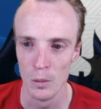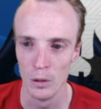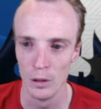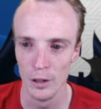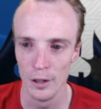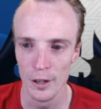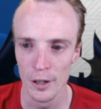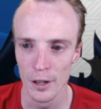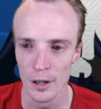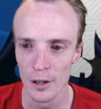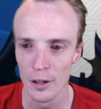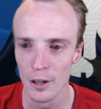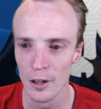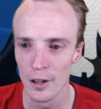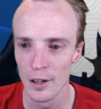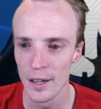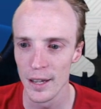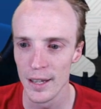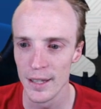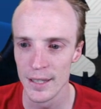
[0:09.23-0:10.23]
Well,
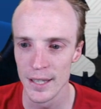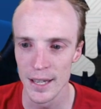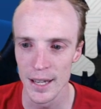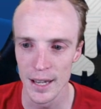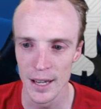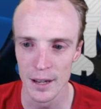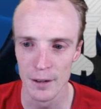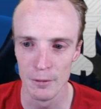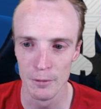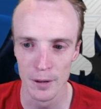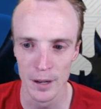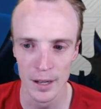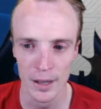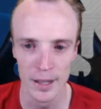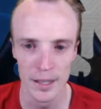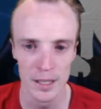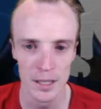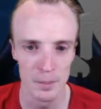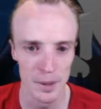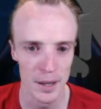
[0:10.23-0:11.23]
Ludicolo is here
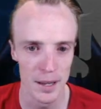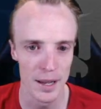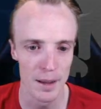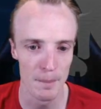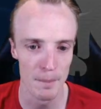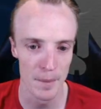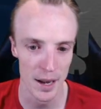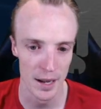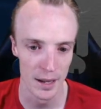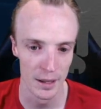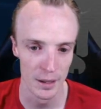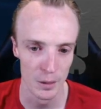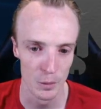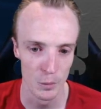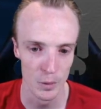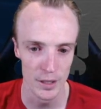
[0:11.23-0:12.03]
really to be a medic,